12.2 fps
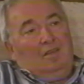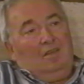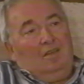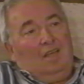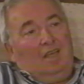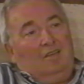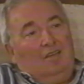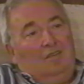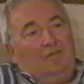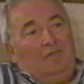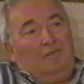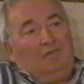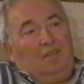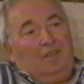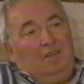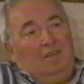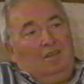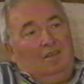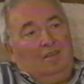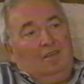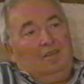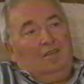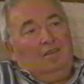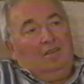In 1950.
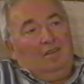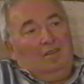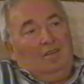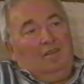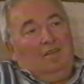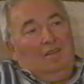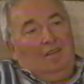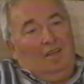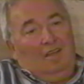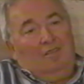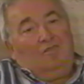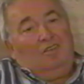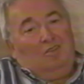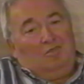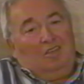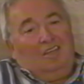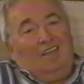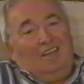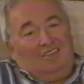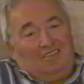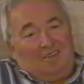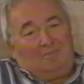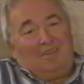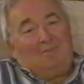I even know the date,
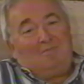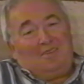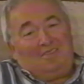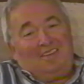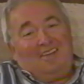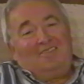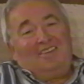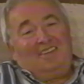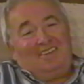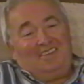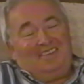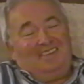September 7th.